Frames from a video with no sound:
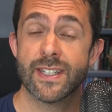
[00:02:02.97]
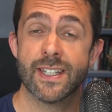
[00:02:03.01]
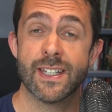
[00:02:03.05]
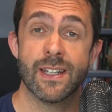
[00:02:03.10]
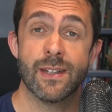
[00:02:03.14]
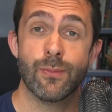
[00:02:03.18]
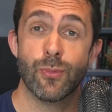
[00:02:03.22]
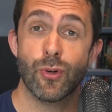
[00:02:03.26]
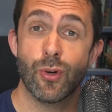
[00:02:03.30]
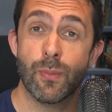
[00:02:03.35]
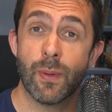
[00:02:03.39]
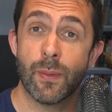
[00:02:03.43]
The
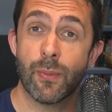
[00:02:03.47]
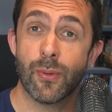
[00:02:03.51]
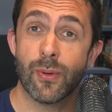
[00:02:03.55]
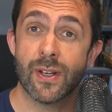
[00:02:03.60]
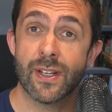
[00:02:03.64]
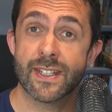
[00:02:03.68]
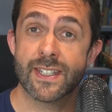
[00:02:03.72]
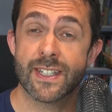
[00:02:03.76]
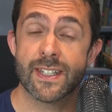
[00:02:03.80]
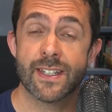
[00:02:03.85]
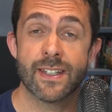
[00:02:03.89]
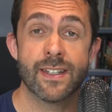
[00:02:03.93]
more people
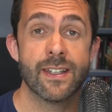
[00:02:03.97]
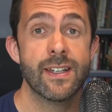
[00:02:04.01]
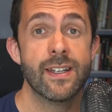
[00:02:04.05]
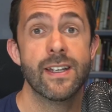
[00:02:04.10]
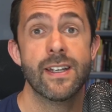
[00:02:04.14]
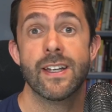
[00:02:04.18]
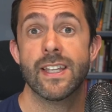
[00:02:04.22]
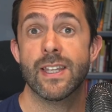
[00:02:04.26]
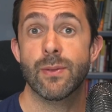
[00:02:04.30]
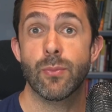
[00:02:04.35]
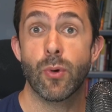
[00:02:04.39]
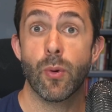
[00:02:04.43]
listen,
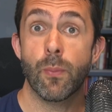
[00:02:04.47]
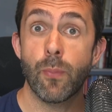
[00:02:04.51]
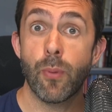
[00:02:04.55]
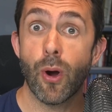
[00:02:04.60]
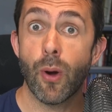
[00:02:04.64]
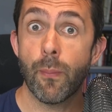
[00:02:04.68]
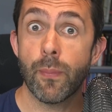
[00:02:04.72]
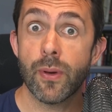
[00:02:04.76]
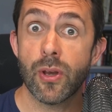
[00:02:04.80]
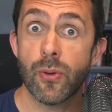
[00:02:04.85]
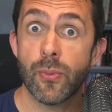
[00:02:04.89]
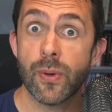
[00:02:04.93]
the more
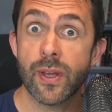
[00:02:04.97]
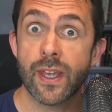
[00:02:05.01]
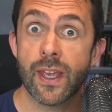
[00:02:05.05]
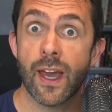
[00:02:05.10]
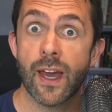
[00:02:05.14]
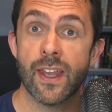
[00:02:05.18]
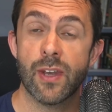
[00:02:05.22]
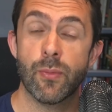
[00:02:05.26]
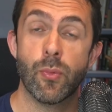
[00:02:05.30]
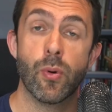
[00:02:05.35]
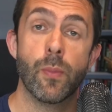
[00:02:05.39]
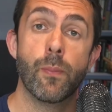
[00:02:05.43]
popular we get, the
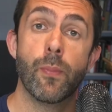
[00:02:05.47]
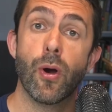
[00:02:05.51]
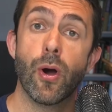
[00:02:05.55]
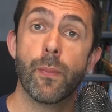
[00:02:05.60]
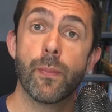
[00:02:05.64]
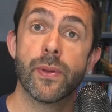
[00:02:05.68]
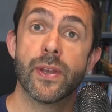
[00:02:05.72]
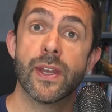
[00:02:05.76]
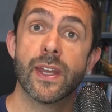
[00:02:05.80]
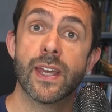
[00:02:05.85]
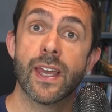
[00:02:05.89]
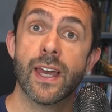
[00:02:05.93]
more
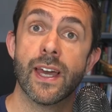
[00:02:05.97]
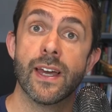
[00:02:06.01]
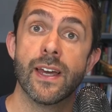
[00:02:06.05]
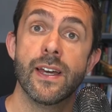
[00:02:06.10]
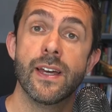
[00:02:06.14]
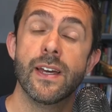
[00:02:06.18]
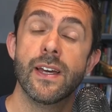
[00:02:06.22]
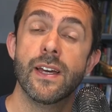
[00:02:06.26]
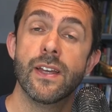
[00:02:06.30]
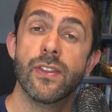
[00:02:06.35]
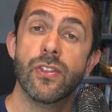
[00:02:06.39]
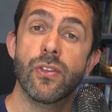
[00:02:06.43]
popular we get,
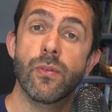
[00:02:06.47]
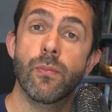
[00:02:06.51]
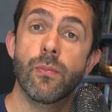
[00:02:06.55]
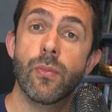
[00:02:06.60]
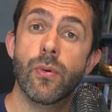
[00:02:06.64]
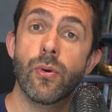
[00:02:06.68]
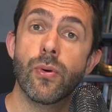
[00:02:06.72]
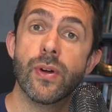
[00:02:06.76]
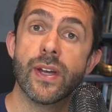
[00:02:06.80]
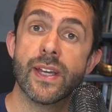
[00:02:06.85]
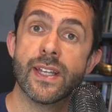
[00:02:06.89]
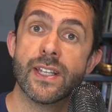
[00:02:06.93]
the
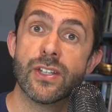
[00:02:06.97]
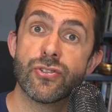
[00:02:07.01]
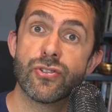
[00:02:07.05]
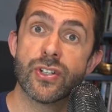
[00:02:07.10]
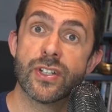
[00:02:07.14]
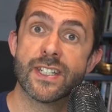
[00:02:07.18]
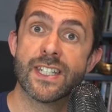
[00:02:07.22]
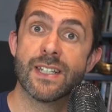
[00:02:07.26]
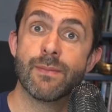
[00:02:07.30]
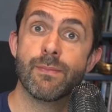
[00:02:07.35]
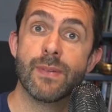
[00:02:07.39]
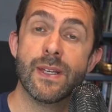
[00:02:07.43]
more
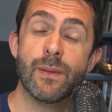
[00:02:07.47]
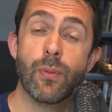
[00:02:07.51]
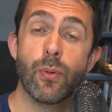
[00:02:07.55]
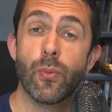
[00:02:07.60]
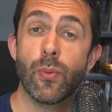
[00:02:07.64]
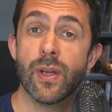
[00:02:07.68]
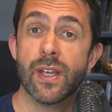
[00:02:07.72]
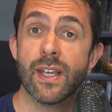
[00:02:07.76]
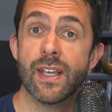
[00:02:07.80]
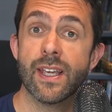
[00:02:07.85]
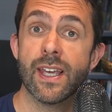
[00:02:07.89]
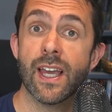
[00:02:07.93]
interesting people we
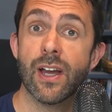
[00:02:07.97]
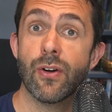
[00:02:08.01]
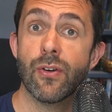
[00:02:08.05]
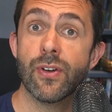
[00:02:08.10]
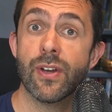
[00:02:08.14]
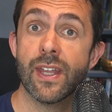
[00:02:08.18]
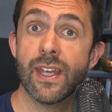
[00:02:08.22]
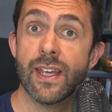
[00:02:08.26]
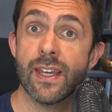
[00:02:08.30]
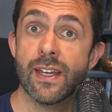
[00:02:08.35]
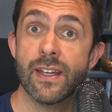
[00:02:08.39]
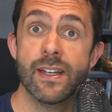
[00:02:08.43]
can get on
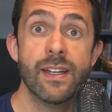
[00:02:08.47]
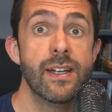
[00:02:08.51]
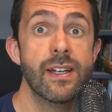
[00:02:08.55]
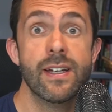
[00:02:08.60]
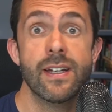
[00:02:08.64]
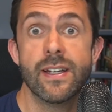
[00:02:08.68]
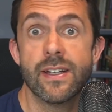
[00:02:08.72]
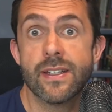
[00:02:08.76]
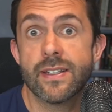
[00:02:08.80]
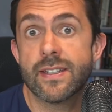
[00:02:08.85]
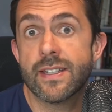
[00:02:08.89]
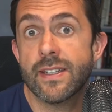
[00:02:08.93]
here
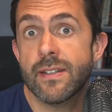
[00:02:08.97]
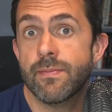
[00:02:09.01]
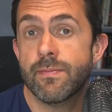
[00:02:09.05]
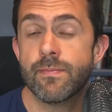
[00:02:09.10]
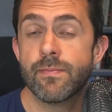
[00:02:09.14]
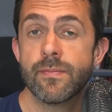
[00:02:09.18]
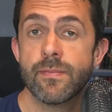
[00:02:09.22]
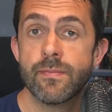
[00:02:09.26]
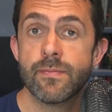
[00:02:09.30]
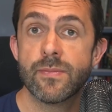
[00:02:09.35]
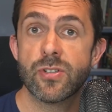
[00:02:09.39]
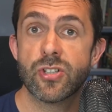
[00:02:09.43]
to
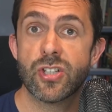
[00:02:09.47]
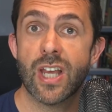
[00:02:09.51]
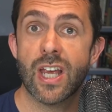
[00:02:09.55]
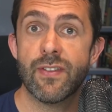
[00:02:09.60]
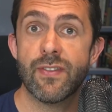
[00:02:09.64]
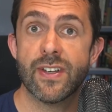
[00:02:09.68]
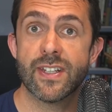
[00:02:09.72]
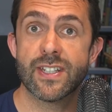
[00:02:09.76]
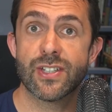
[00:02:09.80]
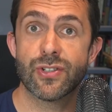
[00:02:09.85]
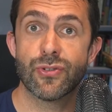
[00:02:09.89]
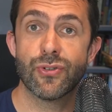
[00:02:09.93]
share their
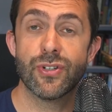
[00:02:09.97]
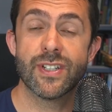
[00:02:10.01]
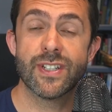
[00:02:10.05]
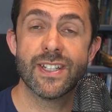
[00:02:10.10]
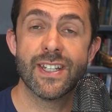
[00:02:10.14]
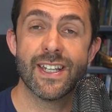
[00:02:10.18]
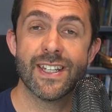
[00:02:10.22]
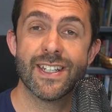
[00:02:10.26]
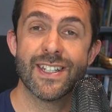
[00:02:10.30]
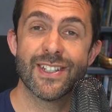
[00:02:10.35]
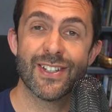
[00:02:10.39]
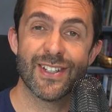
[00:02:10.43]
stories and their
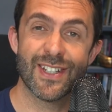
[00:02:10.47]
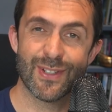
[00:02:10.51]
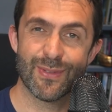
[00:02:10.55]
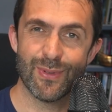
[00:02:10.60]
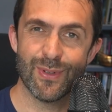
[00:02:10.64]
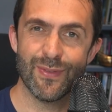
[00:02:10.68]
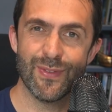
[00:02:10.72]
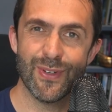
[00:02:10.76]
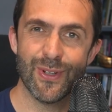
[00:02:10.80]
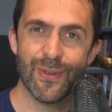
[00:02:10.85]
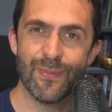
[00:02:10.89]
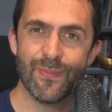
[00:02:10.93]
insights with
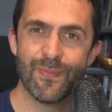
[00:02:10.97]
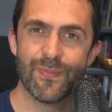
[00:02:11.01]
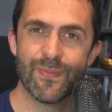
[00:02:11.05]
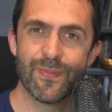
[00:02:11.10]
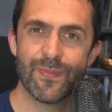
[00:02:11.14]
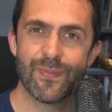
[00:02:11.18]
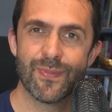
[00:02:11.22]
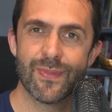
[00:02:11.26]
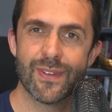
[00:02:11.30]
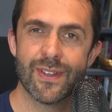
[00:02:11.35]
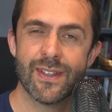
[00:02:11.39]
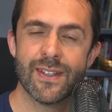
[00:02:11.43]
you.
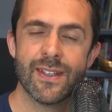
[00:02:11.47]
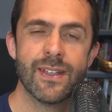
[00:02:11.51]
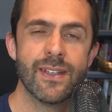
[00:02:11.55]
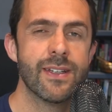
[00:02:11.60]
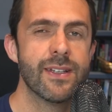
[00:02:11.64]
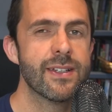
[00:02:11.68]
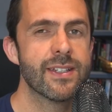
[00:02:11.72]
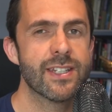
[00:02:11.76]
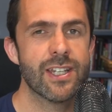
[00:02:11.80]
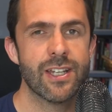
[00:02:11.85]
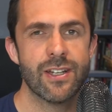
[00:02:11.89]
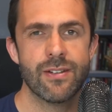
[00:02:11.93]

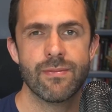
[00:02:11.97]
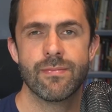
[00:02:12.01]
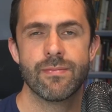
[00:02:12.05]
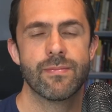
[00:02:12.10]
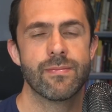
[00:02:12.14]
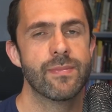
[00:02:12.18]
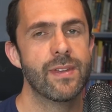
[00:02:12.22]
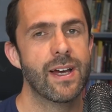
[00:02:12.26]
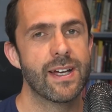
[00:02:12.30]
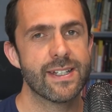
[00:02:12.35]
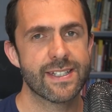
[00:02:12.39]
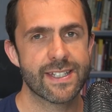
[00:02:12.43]
So
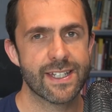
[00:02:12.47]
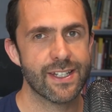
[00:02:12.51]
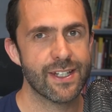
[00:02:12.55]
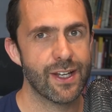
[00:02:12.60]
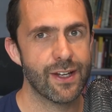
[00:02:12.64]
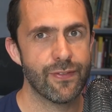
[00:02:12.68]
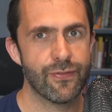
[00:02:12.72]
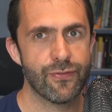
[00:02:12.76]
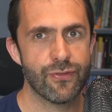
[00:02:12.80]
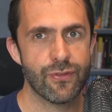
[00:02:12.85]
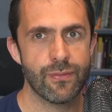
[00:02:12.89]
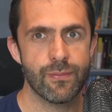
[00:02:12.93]
that's enough
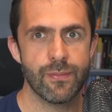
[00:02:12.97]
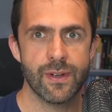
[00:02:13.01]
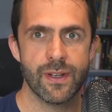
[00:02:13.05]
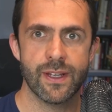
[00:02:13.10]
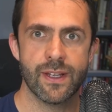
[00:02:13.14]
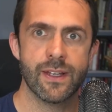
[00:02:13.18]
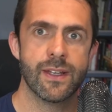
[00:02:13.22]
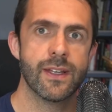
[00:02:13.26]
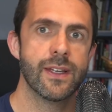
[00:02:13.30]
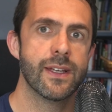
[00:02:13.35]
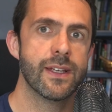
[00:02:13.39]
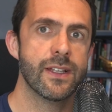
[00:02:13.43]
from me.
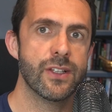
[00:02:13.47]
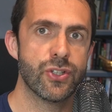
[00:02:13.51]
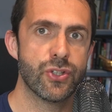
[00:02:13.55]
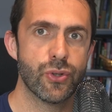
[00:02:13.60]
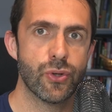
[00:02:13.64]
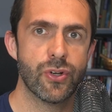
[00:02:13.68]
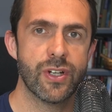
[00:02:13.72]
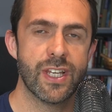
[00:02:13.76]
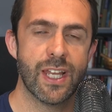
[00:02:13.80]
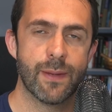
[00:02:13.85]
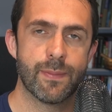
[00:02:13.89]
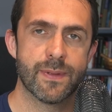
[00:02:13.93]
Enjoy
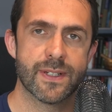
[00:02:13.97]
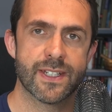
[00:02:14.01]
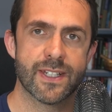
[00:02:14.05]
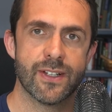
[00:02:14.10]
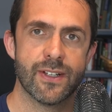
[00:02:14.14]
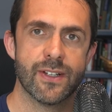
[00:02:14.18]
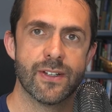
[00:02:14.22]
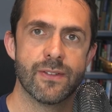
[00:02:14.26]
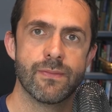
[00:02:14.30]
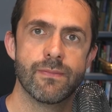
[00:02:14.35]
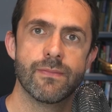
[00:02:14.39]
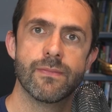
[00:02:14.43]
the episode,
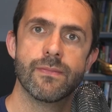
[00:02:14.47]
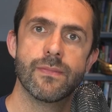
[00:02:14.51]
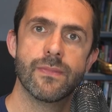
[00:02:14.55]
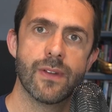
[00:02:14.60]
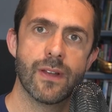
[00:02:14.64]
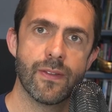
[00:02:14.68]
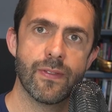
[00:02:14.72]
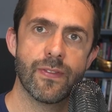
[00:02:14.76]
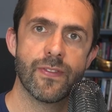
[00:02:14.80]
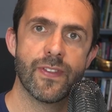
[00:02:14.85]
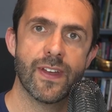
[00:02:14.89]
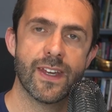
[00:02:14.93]
and
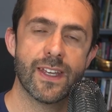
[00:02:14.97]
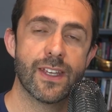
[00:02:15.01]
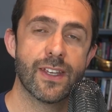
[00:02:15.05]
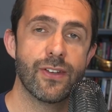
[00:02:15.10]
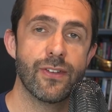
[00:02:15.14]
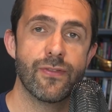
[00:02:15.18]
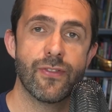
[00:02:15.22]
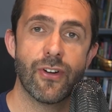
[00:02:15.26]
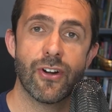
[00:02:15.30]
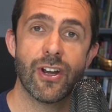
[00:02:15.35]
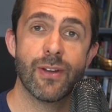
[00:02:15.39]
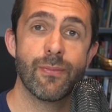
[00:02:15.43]
thank you
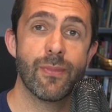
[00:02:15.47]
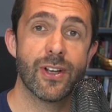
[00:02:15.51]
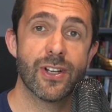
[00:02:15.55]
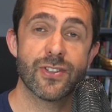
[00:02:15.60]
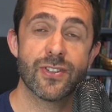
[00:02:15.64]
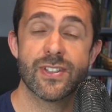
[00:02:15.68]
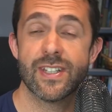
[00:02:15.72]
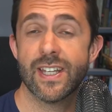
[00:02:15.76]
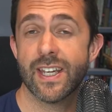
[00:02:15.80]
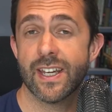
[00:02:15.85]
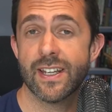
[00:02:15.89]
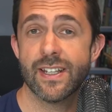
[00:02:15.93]
very much for
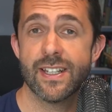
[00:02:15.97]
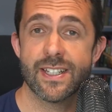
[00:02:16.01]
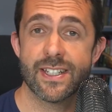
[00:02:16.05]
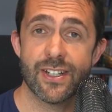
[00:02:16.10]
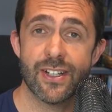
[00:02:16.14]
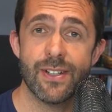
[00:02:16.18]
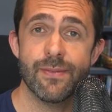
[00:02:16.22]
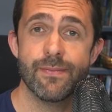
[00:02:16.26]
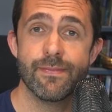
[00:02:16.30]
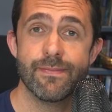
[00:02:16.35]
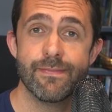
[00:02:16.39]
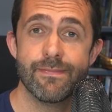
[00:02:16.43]
taking this time.